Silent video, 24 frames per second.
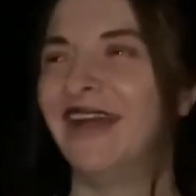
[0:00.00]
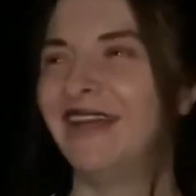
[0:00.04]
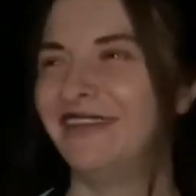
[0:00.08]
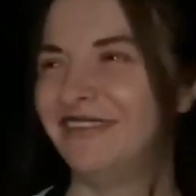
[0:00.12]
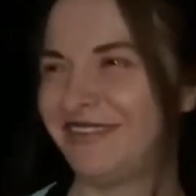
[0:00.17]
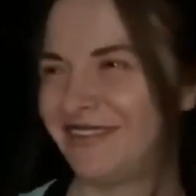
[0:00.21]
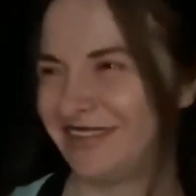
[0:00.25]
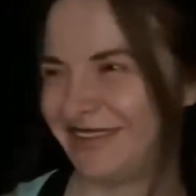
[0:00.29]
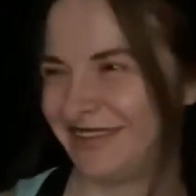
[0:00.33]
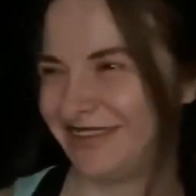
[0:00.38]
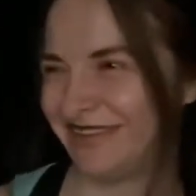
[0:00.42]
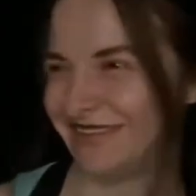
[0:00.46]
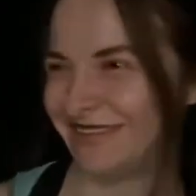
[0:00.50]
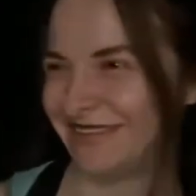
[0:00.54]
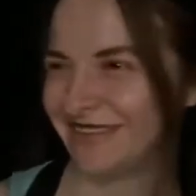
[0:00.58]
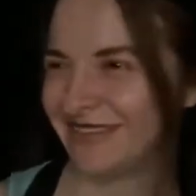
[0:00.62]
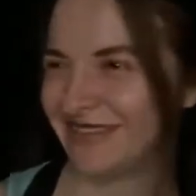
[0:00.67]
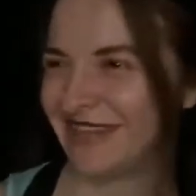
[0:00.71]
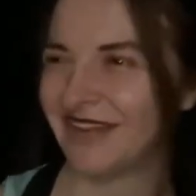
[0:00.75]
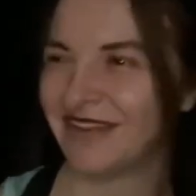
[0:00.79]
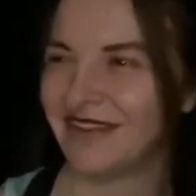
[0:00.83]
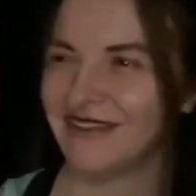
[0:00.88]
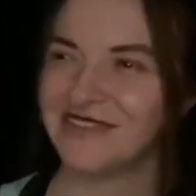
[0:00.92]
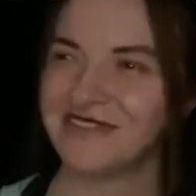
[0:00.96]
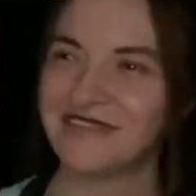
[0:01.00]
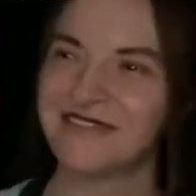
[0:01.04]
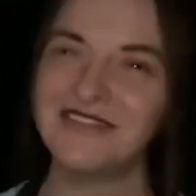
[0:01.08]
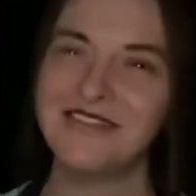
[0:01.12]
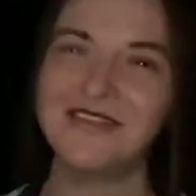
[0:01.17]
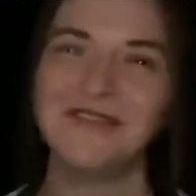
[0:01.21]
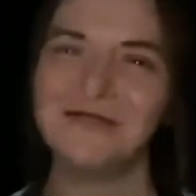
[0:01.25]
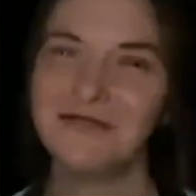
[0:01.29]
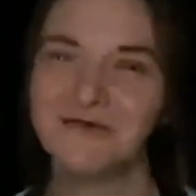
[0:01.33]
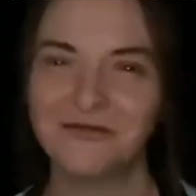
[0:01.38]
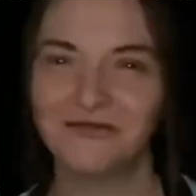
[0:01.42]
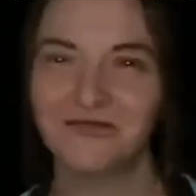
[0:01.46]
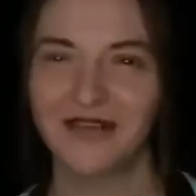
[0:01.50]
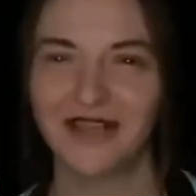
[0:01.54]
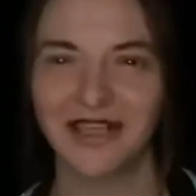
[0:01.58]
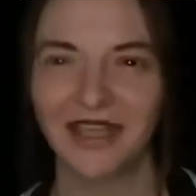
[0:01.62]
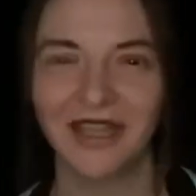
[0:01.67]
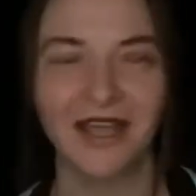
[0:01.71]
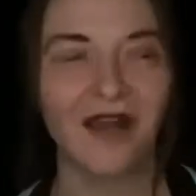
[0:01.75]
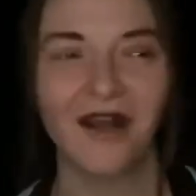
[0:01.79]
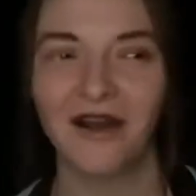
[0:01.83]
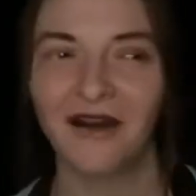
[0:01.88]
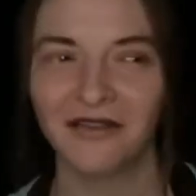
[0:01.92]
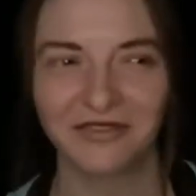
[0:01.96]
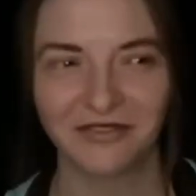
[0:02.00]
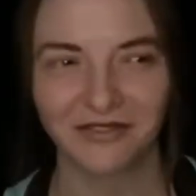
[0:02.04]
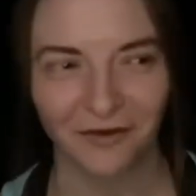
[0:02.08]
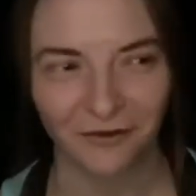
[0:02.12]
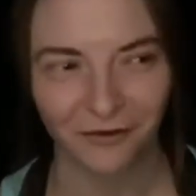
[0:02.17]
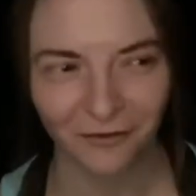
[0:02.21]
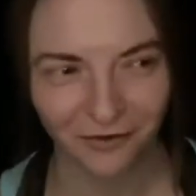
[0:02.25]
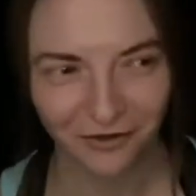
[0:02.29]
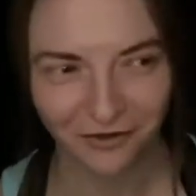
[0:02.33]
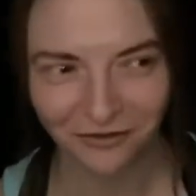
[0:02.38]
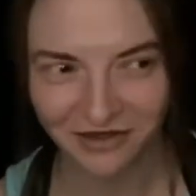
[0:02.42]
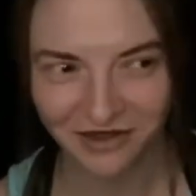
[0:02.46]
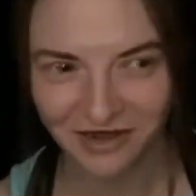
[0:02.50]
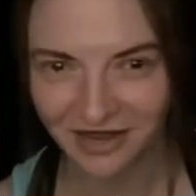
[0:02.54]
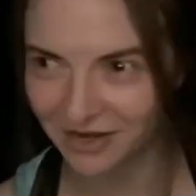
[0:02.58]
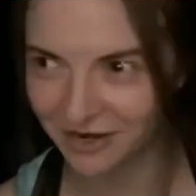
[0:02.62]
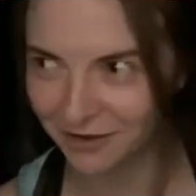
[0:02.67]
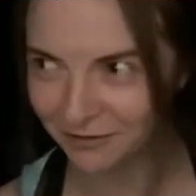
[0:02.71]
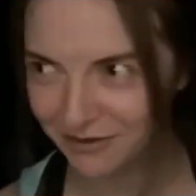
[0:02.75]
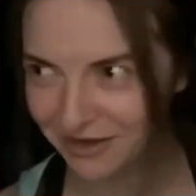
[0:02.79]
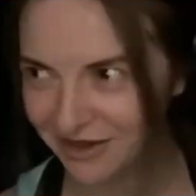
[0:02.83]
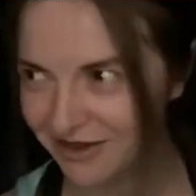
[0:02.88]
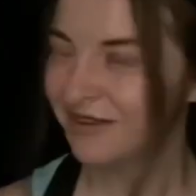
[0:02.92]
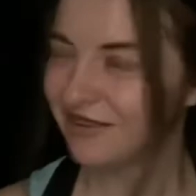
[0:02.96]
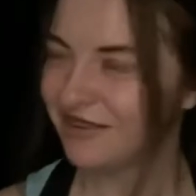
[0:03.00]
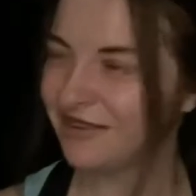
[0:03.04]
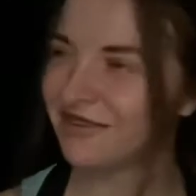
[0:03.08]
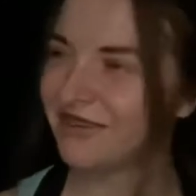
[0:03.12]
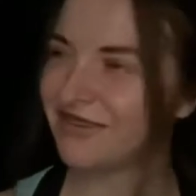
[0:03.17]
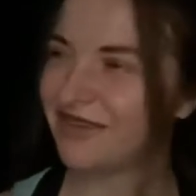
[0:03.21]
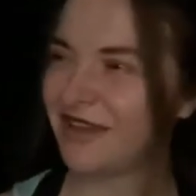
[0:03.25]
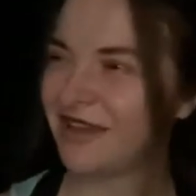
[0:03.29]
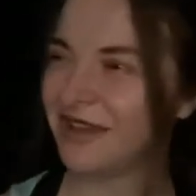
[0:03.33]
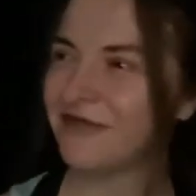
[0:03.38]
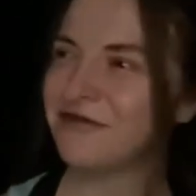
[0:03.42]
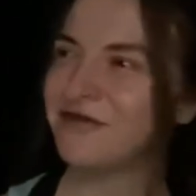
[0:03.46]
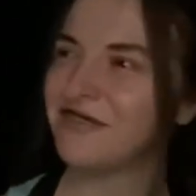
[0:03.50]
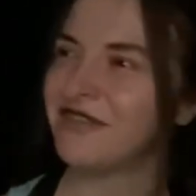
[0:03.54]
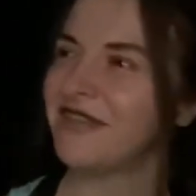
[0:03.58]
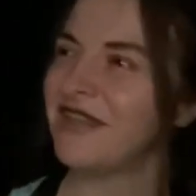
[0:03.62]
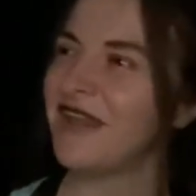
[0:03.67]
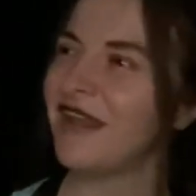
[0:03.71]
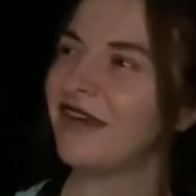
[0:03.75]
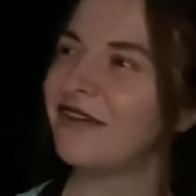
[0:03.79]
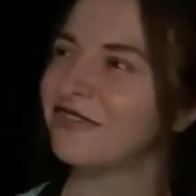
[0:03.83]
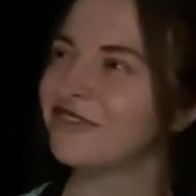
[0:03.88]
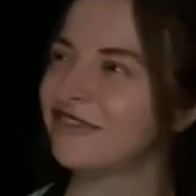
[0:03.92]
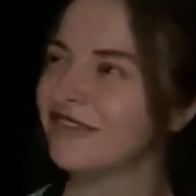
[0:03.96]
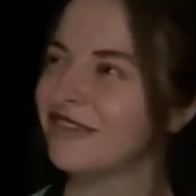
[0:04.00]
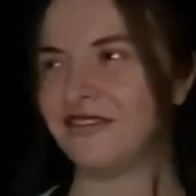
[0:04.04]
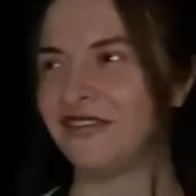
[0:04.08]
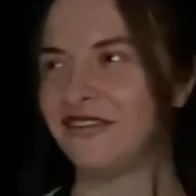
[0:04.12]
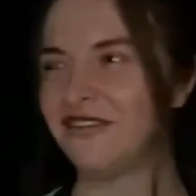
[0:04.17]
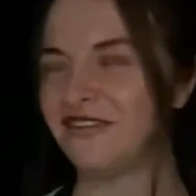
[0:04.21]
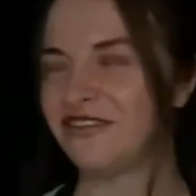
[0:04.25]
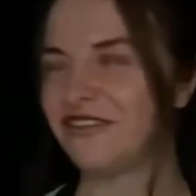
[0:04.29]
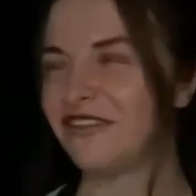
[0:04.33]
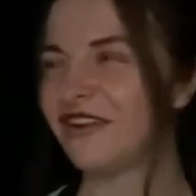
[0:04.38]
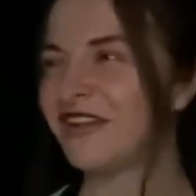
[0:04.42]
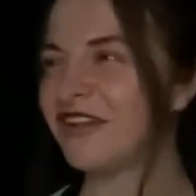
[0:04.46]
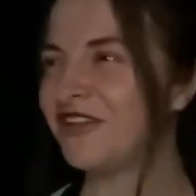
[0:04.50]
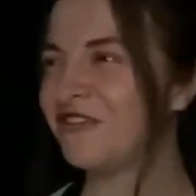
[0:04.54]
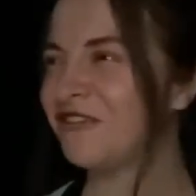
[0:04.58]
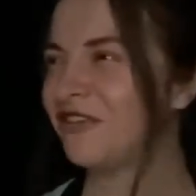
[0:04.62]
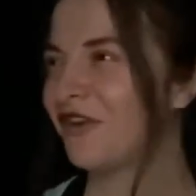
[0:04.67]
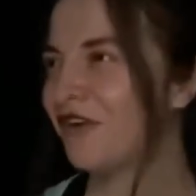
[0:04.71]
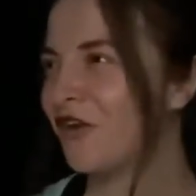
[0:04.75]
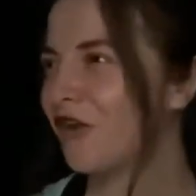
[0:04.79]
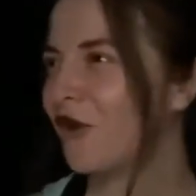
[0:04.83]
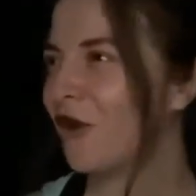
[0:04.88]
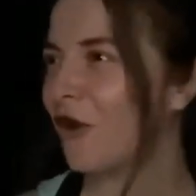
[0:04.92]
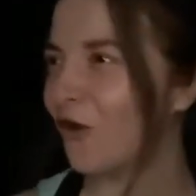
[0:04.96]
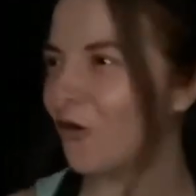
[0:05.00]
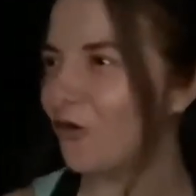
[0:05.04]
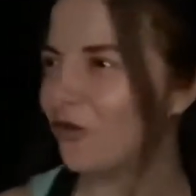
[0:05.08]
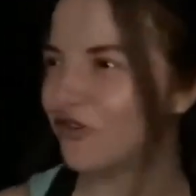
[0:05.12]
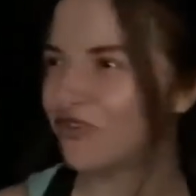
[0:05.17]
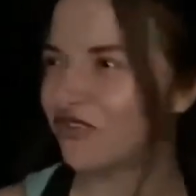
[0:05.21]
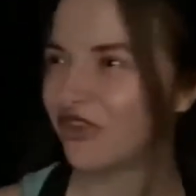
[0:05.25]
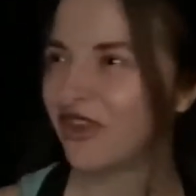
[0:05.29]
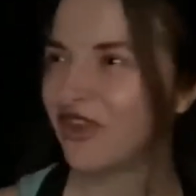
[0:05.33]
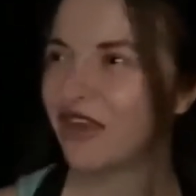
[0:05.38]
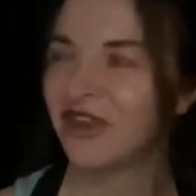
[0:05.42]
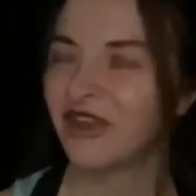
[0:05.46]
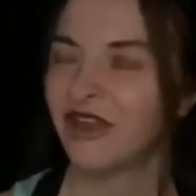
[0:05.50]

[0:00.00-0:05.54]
it's just like this new fucking asshole of an enemy just comes out in his shiny fucking coat.